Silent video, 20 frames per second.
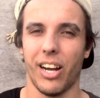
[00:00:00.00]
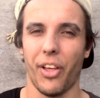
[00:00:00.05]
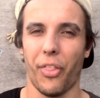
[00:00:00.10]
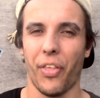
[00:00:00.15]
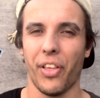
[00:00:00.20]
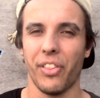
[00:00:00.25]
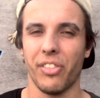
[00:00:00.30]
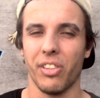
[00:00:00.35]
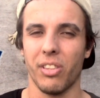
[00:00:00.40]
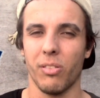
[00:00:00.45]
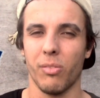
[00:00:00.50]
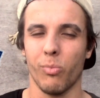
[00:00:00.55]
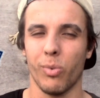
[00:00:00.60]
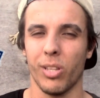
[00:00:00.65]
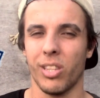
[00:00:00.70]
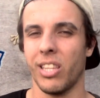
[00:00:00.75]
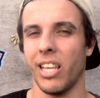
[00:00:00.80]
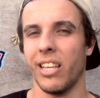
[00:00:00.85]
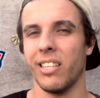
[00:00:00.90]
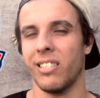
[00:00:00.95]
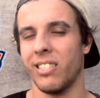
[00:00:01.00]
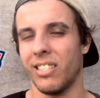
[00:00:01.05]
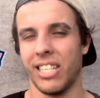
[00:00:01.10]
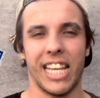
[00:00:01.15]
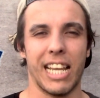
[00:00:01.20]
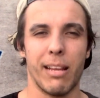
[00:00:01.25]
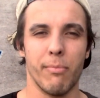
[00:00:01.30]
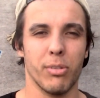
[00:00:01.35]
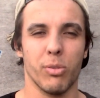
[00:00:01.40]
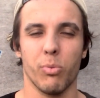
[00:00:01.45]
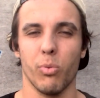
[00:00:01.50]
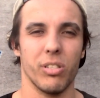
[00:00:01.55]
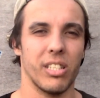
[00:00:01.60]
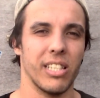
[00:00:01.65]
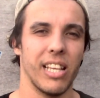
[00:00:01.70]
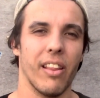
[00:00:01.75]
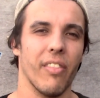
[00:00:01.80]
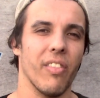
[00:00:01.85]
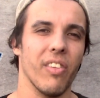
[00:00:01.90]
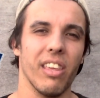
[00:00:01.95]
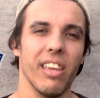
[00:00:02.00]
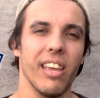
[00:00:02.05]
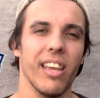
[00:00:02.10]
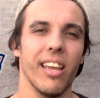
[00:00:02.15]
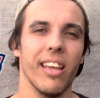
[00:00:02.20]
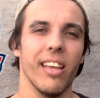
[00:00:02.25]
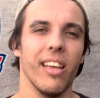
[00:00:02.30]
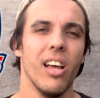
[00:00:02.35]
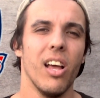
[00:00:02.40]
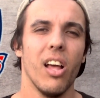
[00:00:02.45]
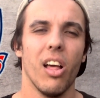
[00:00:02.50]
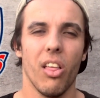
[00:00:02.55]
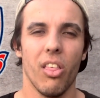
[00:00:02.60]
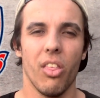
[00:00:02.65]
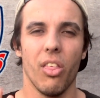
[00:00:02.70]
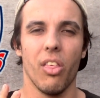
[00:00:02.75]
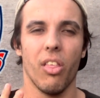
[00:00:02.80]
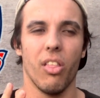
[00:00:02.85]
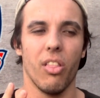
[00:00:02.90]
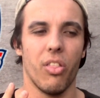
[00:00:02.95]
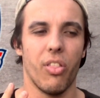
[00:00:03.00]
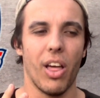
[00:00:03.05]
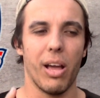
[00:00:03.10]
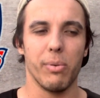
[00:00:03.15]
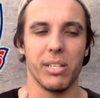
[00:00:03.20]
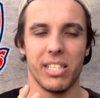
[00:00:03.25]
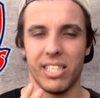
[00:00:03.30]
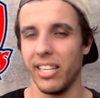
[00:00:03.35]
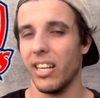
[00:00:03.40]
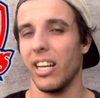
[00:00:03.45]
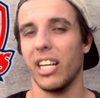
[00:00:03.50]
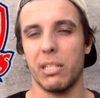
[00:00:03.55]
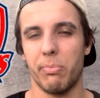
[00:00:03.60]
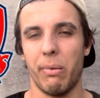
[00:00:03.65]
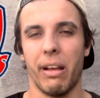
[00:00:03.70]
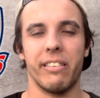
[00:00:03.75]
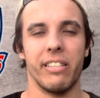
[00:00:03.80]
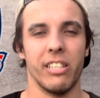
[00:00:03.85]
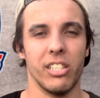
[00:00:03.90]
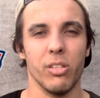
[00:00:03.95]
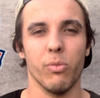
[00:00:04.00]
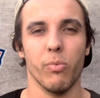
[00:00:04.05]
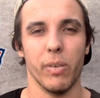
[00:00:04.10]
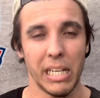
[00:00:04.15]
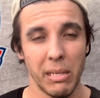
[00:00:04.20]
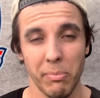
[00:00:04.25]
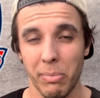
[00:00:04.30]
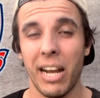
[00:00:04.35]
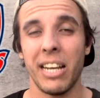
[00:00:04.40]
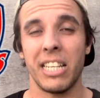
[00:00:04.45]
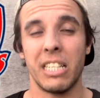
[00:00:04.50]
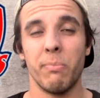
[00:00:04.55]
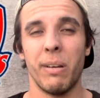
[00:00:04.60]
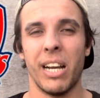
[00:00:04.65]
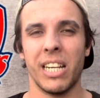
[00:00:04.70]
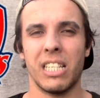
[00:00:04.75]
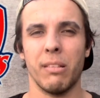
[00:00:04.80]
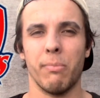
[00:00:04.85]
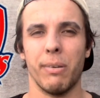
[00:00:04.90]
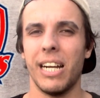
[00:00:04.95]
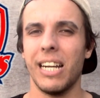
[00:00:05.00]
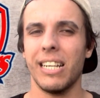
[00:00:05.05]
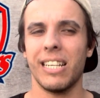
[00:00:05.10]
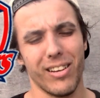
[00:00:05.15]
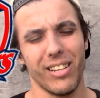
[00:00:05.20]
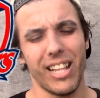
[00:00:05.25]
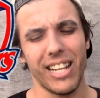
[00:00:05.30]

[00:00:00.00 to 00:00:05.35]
I think that with their team towards the end of the year, they were still expecting to win back-to-back-to-back.